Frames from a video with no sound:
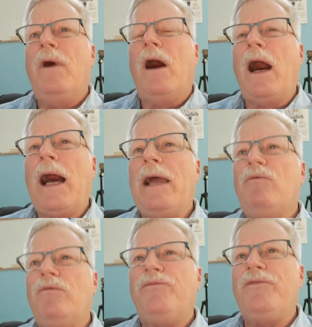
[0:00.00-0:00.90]
I
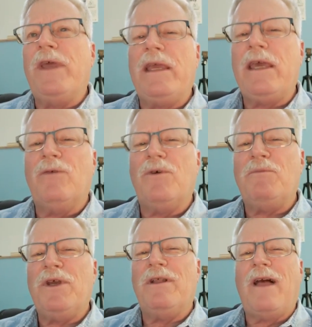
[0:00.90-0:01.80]
think it would
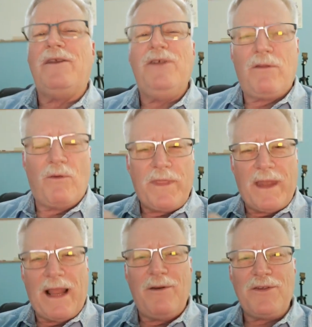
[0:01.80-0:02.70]
be, the one that
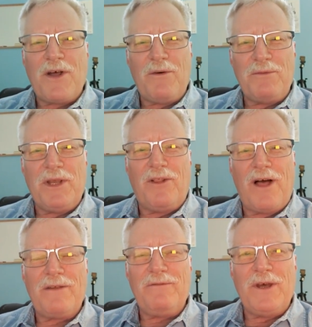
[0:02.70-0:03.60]
I always thought would be a
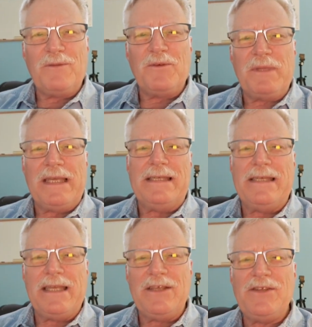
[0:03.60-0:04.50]
lot of fun would be a
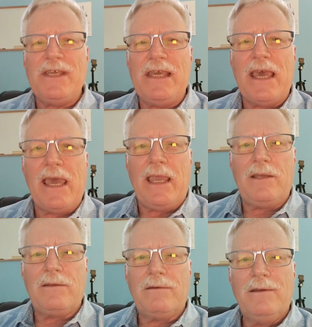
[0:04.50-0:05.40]
DC-8.
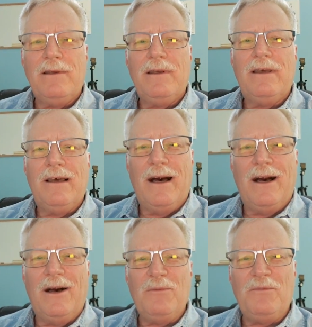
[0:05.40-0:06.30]

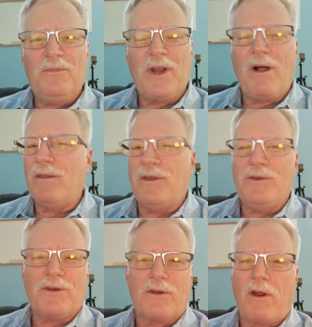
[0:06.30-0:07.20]
But all
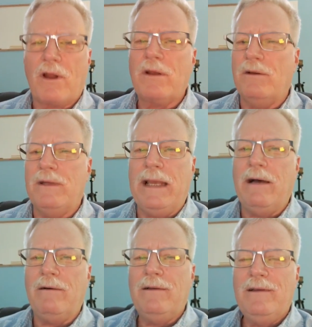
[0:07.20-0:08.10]
those are cargo
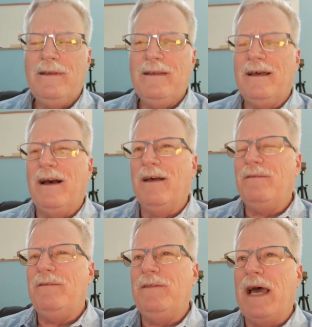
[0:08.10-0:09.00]
now.
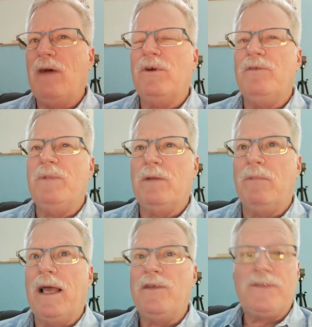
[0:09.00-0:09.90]
That would have been a
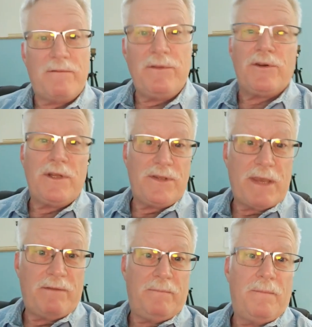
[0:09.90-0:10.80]
blast.
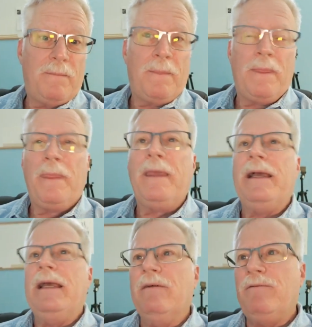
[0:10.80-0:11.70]
737.
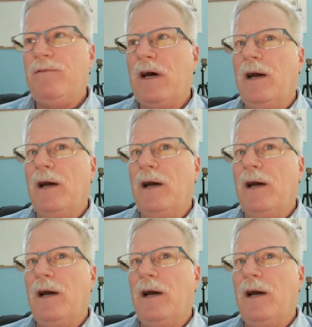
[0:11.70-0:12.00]
If